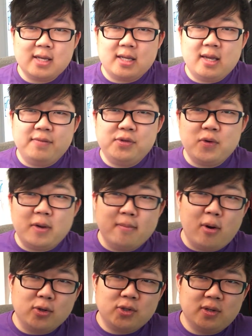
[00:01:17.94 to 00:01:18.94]
It gives you
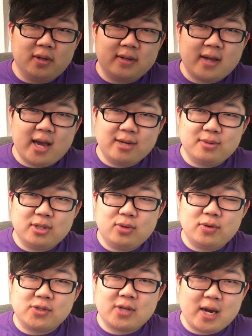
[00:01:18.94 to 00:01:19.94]
emotional attachment to
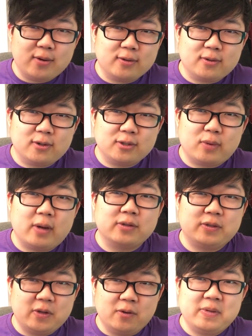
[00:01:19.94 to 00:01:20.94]
its characters while
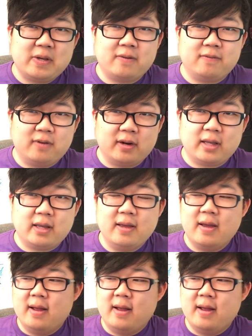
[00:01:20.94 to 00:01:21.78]
still being funny.